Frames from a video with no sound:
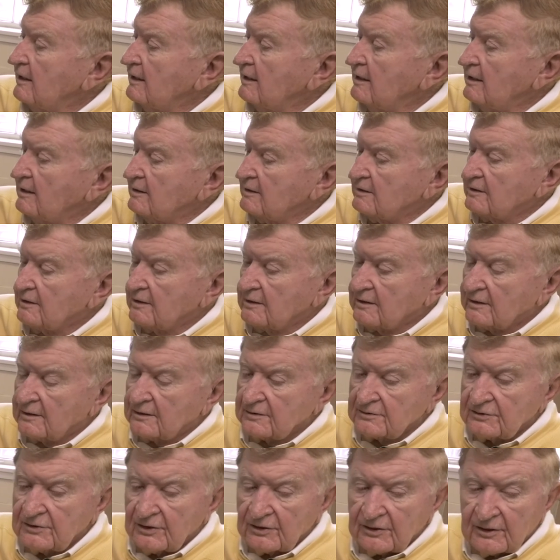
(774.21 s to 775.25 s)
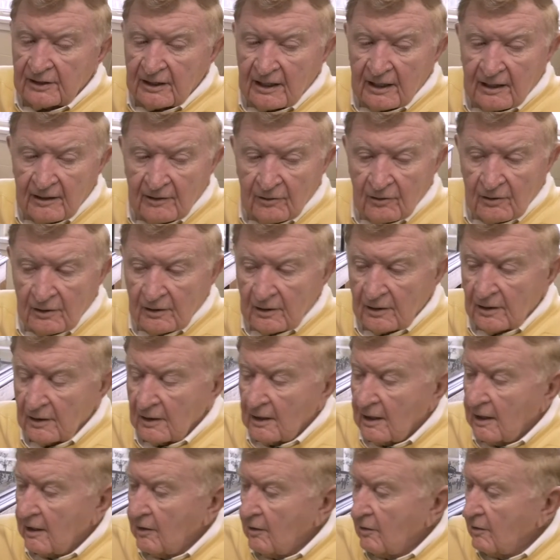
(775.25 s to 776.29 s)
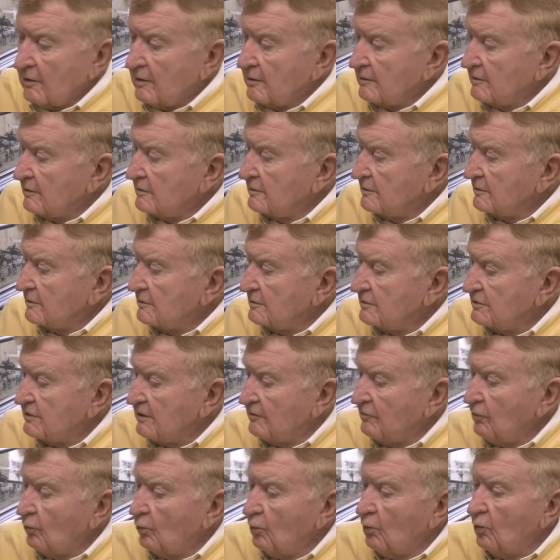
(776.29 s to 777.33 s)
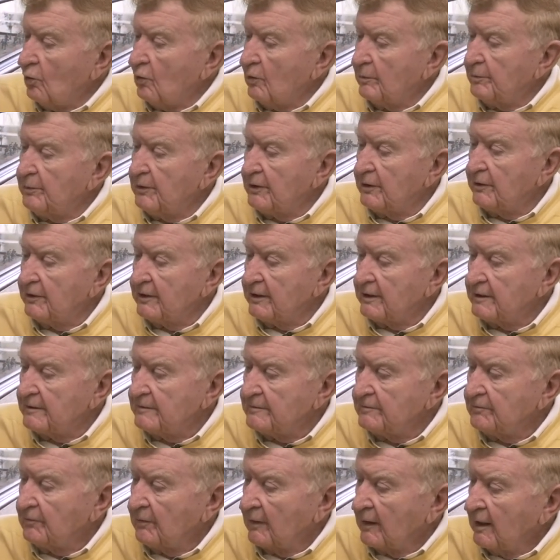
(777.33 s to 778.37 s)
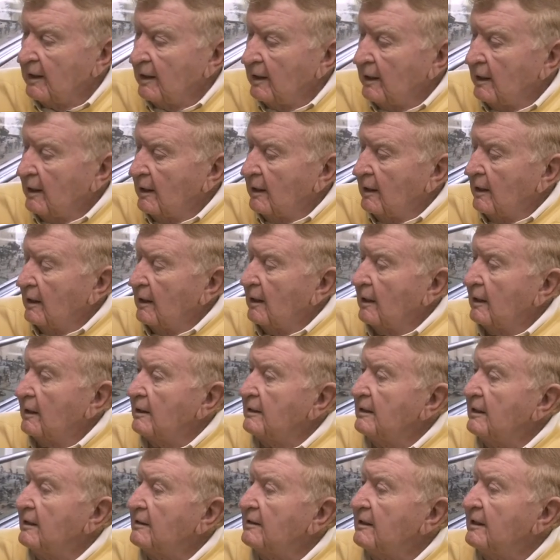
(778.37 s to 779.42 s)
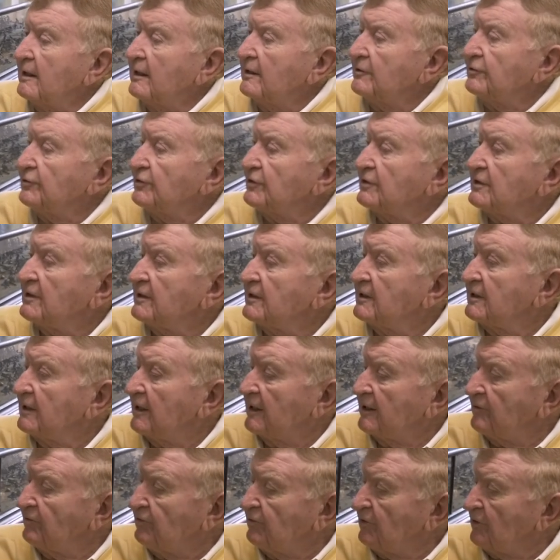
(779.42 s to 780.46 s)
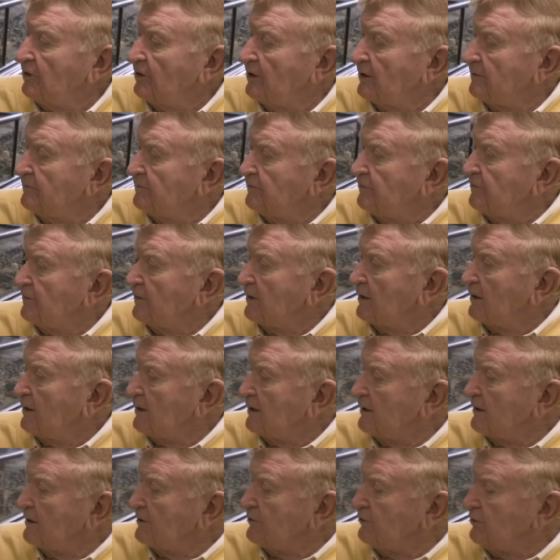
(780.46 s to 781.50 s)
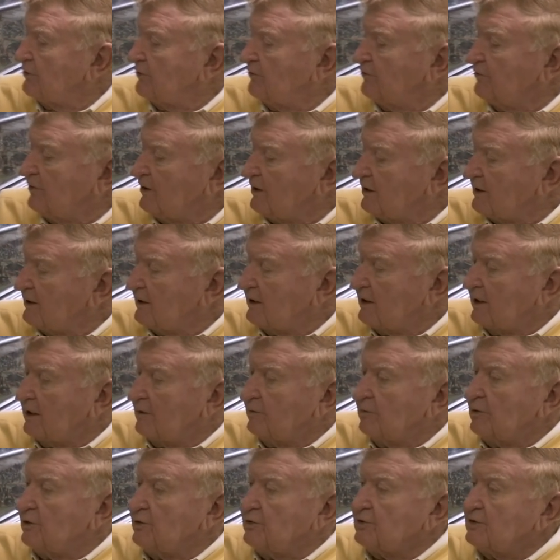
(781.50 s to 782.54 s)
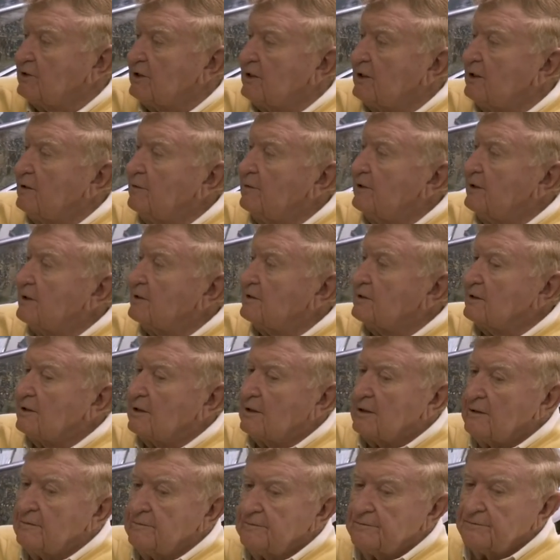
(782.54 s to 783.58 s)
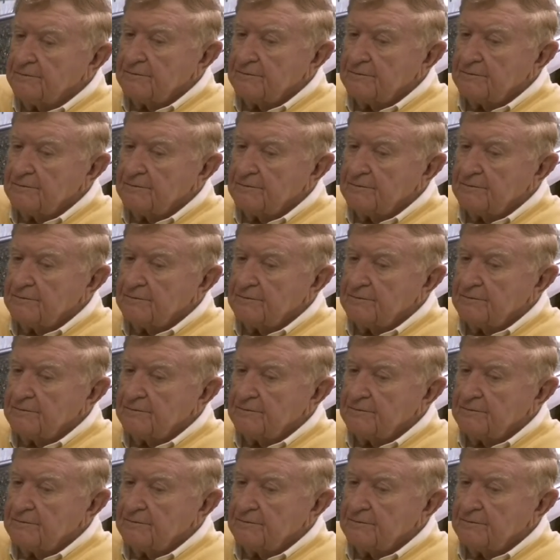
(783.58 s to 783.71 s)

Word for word: uh, during our, our Civil War period. Another interesting thing for, uh, that you'll find in our museum is a,